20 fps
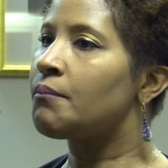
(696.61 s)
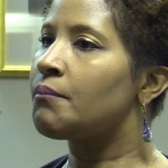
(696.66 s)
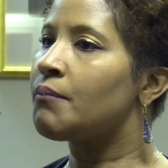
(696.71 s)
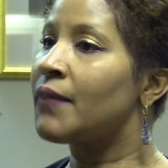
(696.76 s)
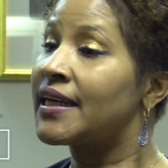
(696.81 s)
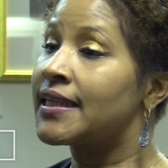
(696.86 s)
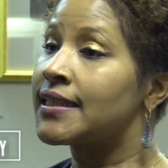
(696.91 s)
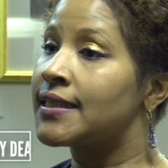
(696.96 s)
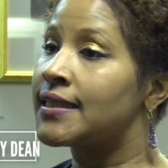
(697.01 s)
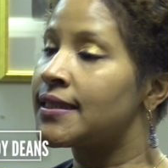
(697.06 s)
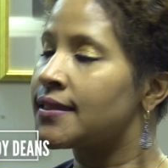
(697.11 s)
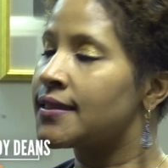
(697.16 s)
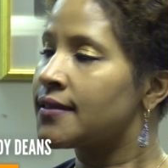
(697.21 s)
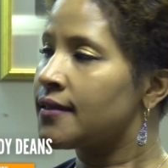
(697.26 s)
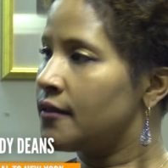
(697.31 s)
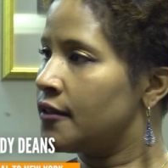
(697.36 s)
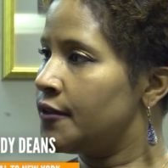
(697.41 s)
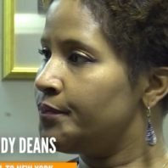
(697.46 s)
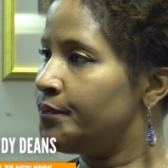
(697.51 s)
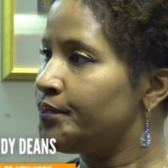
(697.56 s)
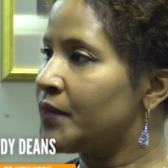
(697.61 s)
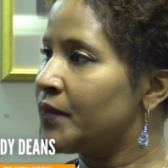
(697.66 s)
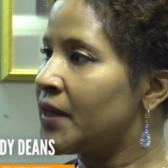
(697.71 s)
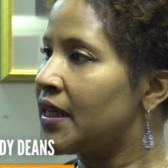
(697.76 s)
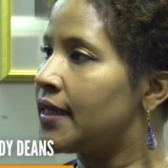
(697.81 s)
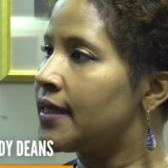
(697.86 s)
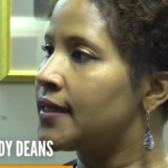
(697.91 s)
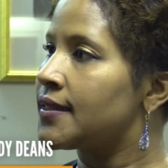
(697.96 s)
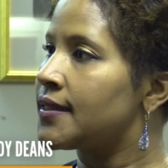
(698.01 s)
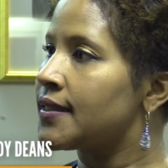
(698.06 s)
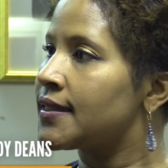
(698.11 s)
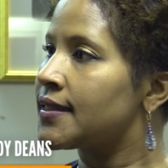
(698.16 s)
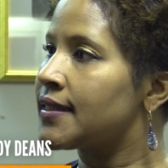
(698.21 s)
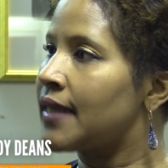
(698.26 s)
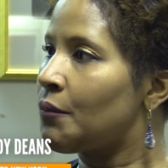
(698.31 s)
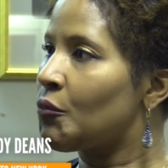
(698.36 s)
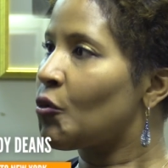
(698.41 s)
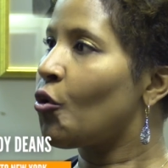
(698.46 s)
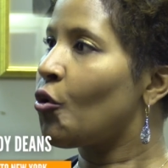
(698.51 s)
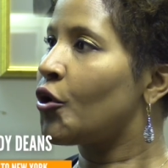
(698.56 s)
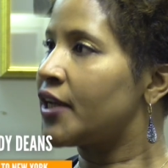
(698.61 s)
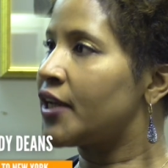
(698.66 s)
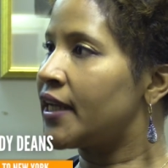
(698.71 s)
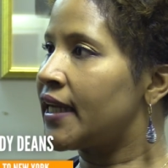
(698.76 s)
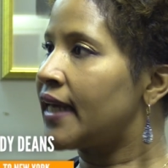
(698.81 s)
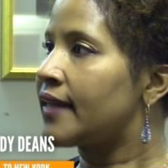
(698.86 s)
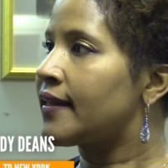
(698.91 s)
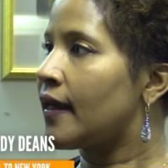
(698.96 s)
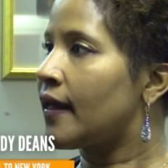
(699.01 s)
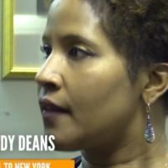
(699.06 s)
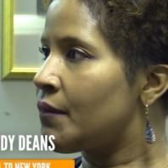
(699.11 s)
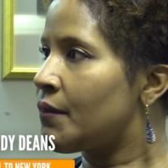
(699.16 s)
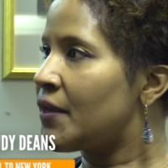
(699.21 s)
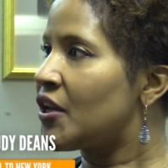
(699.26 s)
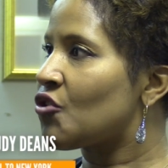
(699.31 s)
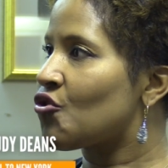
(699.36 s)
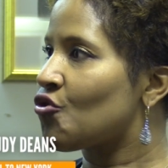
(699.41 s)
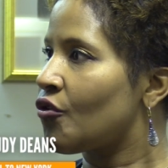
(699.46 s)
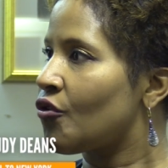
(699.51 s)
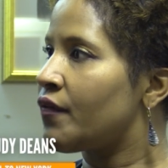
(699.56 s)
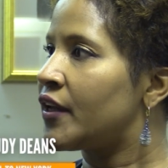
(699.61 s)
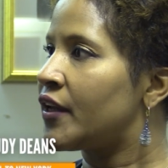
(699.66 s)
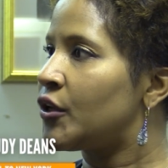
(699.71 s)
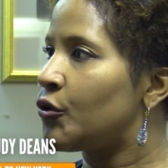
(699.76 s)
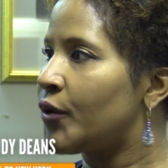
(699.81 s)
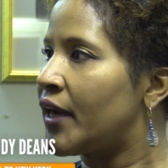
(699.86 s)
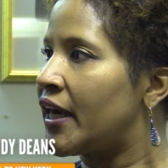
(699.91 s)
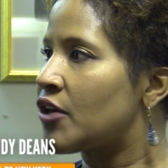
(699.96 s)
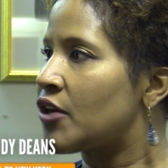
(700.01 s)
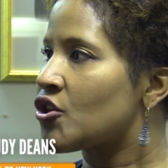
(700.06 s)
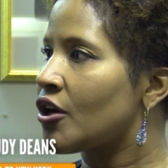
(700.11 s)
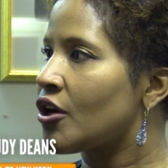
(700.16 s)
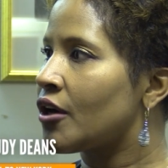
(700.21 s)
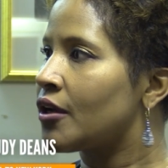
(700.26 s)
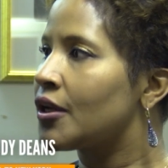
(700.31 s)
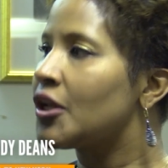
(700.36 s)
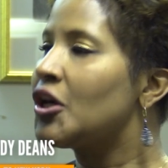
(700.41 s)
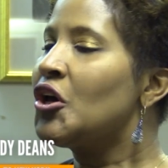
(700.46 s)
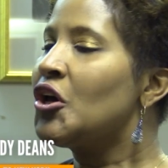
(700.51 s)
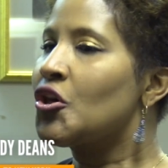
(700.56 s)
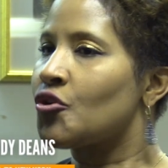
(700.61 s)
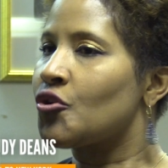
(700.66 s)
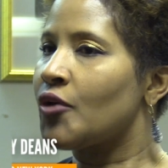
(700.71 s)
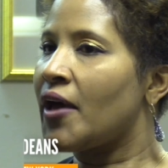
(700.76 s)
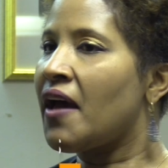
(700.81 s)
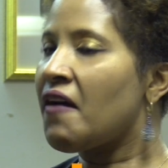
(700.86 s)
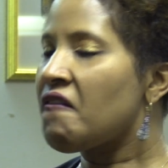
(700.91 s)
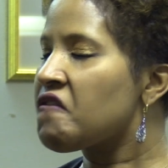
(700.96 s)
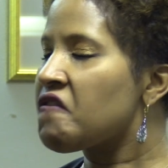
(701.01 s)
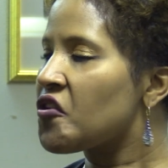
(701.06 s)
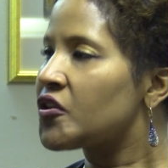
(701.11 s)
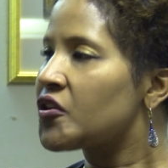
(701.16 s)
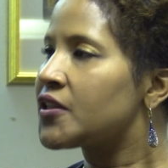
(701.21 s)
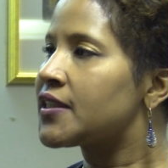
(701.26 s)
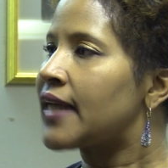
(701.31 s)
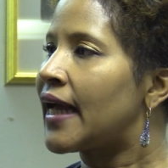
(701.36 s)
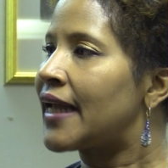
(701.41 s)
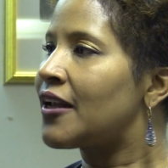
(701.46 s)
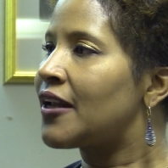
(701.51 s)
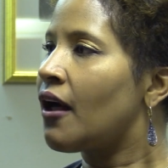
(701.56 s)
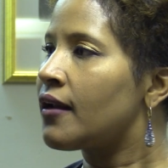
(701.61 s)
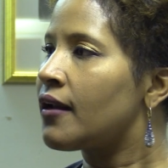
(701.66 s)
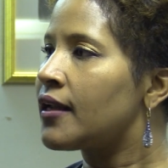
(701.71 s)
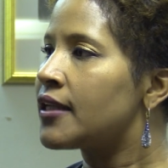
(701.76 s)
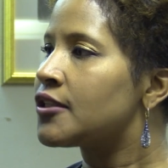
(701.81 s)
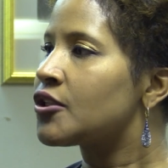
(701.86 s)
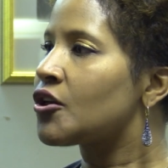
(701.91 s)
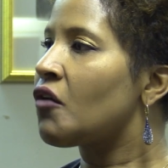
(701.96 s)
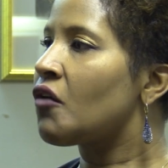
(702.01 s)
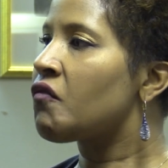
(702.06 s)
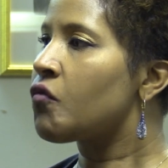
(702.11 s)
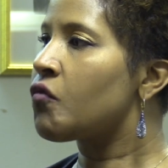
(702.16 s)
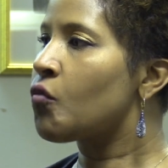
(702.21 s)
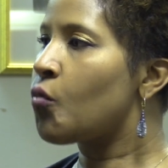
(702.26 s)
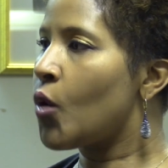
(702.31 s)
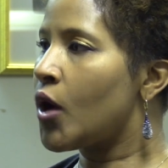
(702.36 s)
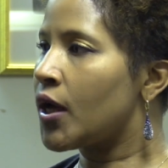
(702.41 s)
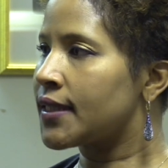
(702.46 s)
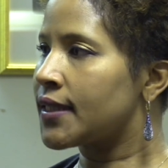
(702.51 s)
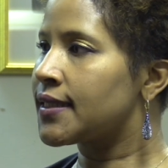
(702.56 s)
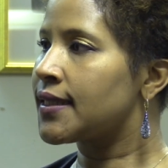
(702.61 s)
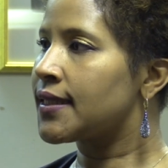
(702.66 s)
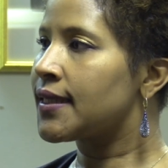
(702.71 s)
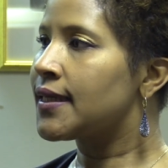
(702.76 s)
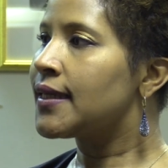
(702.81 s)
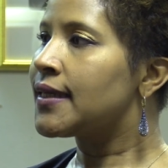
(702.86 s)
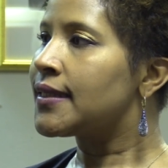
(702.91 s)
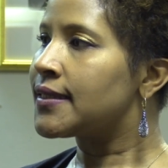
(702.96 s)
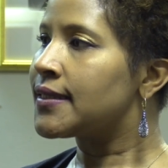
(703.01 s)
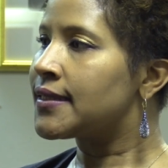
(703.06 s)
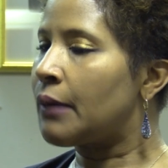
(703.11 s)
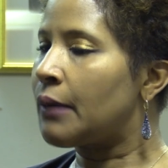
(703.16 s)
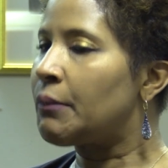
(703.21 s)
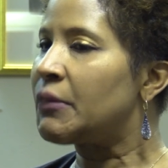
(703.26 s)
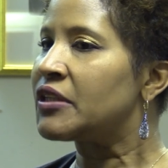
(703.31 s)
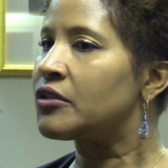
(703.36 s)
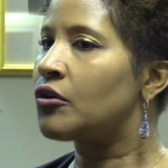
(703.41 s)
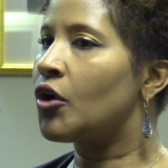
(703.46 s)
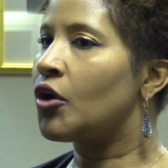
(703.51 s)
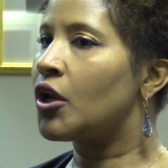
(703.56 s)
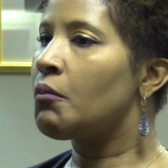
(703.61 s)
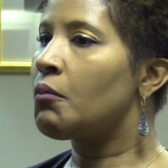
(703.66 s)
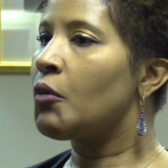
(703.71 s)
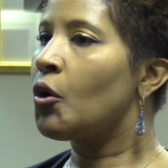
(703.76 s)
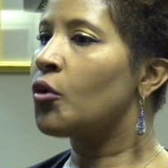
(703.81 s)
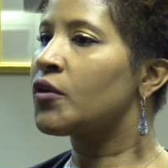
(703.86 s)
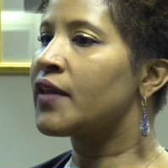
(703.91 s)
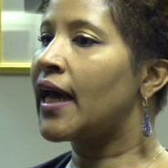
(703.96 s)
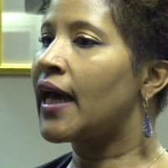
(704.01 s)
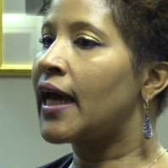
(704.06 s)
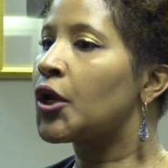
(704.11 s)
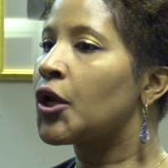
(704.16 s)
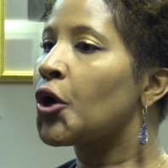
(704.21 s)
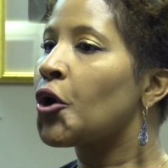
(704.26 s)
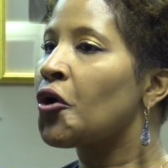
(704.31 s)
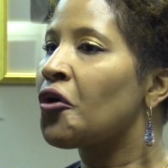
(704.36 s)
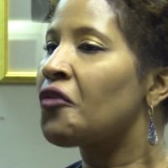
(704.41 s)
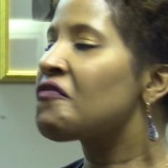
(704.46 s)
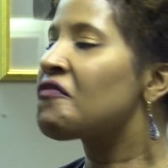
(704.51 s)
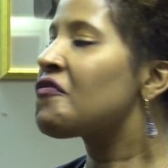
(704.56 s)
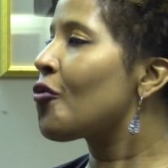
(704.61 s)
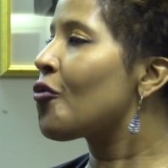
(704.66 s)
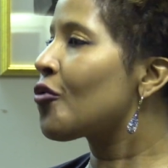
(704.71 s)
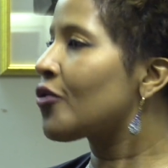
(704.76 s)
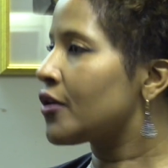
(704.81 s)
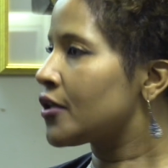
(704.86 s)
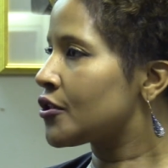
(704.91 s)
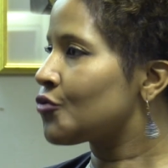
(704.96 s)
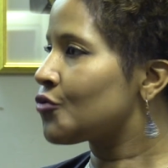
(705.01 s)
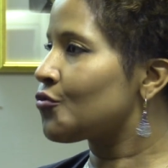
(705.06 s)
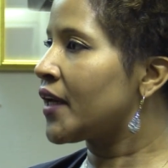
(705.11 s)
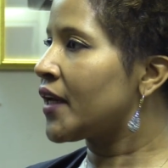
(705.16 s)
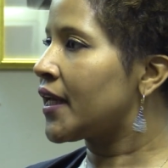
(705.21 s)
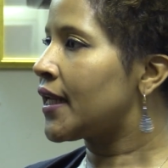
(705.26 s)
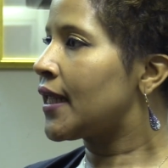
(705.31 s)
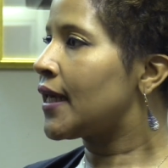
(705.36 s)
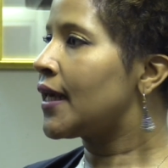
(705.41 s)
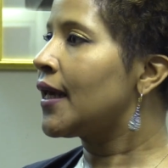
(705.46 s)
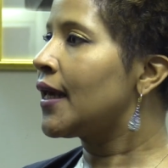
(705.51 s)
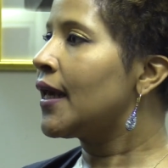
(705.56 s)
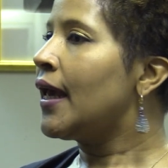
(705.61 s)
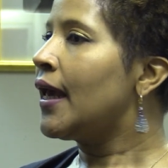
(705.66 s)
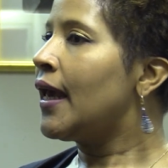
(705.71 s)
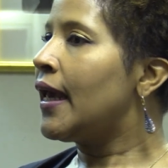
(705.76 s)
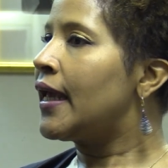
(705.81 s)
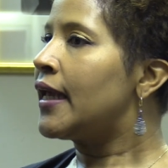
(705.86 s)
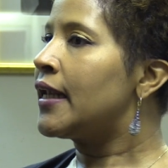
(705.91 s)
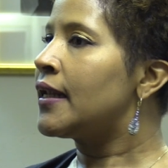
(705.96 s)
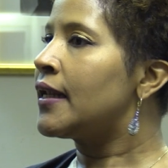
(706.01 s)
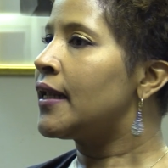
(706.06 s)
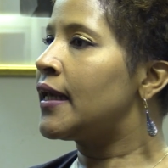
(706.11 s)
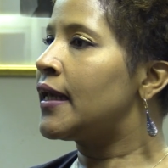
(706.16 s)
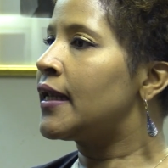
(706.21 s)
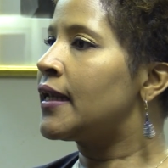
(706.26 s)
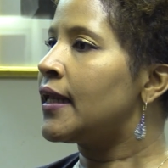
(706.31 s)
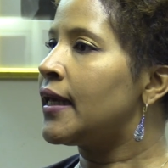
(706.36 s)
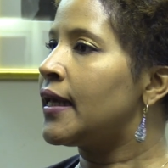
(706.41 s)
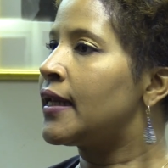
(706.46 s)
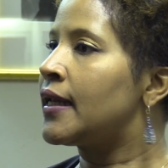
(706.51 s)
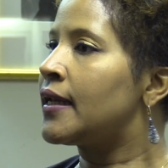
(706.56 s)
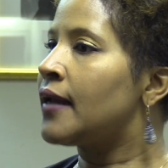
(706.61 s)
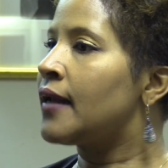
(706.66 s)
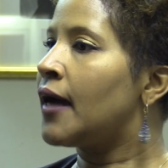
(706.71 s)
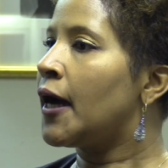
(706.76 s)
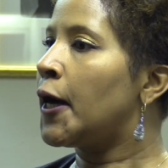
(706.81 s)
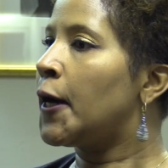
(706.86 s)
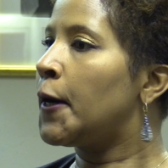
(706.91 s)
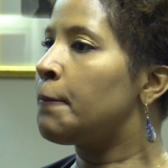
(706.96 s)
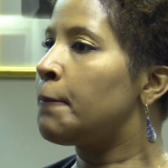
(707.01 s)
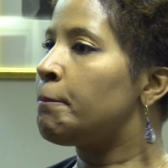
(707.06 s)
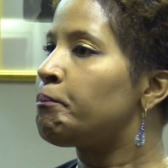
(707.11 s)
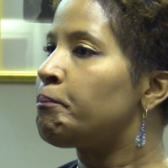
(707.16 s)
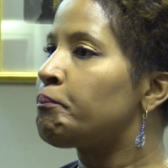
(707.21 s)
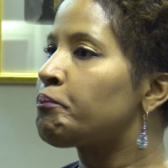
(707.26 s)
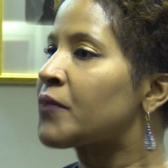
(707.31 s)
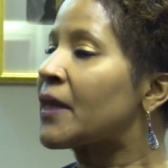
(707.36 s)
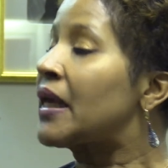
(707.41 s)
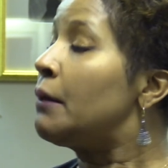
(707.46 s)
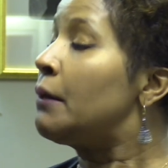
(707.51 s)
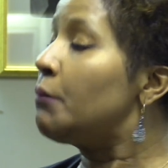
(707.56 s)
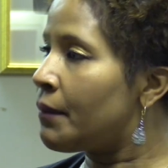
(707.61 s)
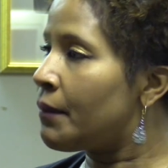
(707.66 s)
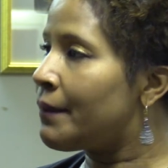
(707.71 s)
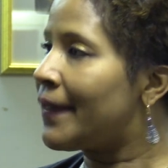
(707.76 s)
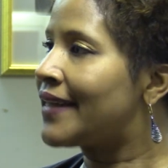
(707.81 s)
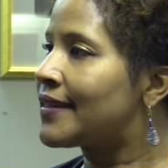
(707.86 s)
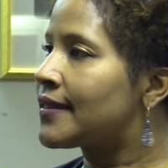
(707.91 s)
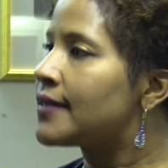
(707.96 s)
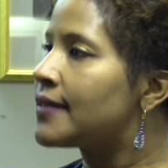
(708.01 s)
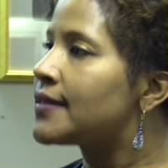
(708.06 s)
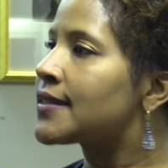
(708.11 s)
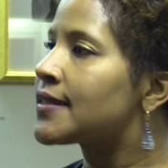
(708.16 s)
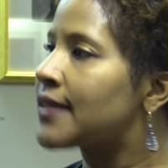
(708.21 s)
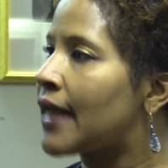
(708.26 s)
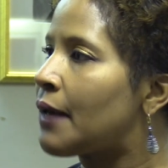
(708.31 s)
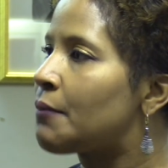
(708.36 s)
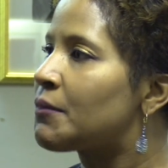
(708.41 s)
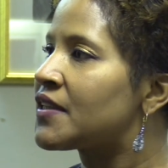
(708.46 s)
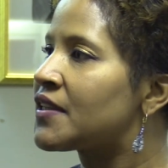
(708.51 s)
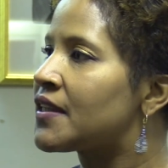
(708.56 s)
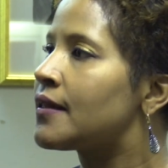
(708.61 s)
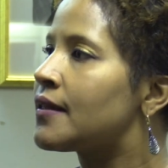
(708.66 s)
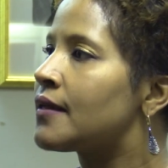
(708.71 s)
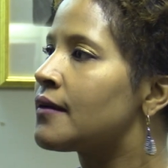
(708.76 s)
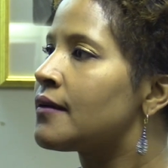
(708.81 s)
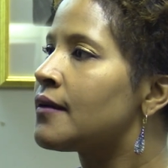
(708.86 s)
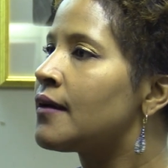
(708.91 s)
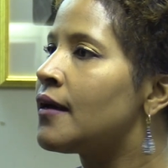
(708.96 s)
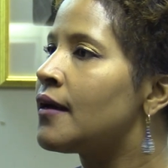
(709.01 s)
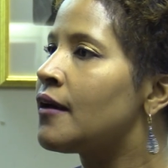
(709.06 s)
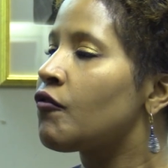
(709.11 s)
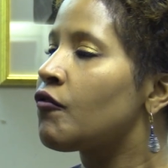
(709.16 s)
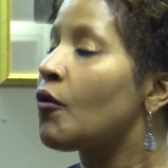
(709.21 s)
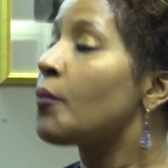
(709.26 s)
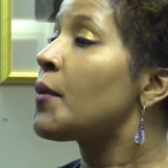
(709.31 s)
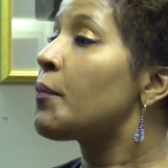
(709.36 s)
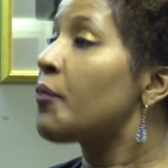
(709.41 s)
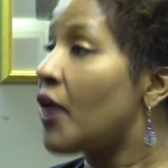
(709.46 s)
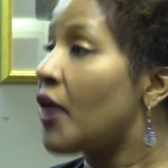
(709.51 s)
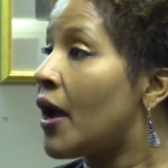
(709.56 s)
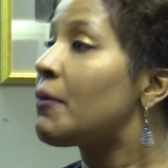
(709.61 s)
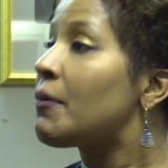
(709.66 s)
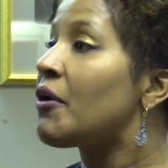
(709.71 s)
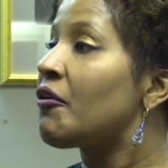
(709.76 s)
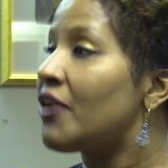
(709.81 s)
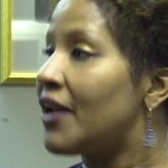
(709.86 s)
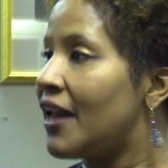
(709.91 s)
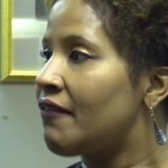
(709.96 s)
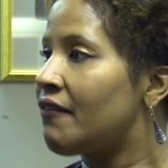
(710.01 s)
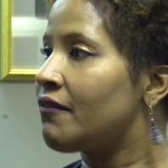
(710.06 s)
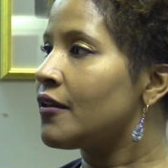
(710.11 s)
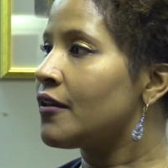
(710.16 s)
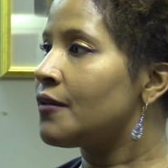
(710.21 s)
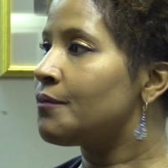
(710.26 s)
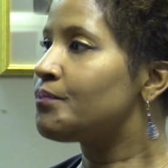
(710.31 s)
My sister is the STEM coordinator at the Ministry of Education. Oh, so I have first-hand knowledge of what STEM is all about, and her focus really in implementing STEMs from the primary level.